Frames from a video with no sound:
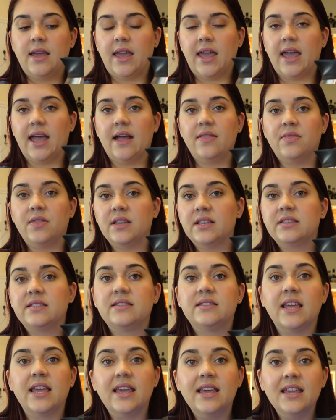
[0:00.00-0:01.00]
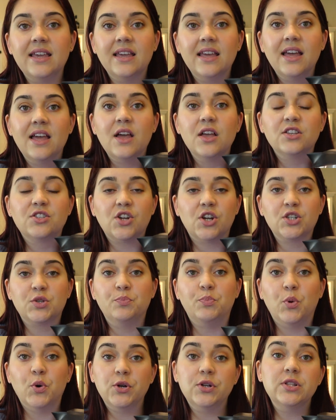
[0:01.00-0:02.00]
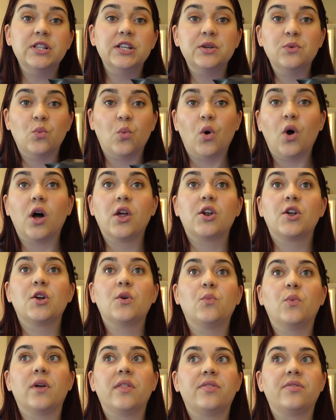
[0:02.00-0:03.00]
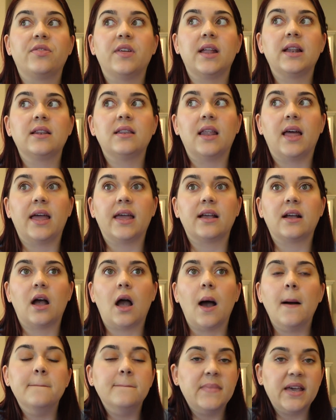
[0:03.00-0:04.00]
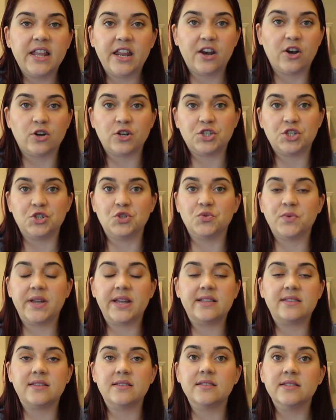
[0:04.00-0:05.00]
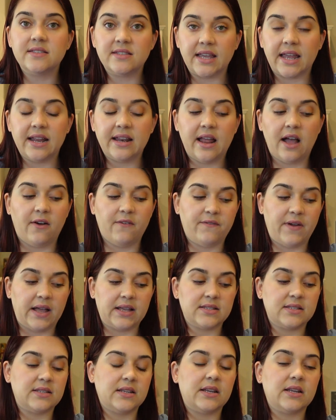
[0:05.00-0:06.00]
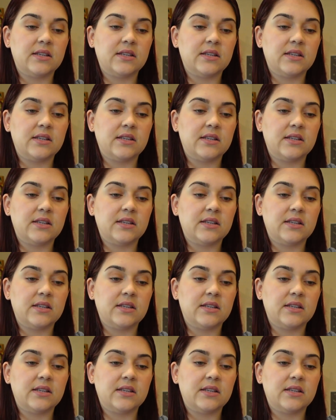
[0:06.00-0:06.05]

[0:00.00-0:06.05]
and this thing starts boiling water within like a minute or two. It's insane how fast it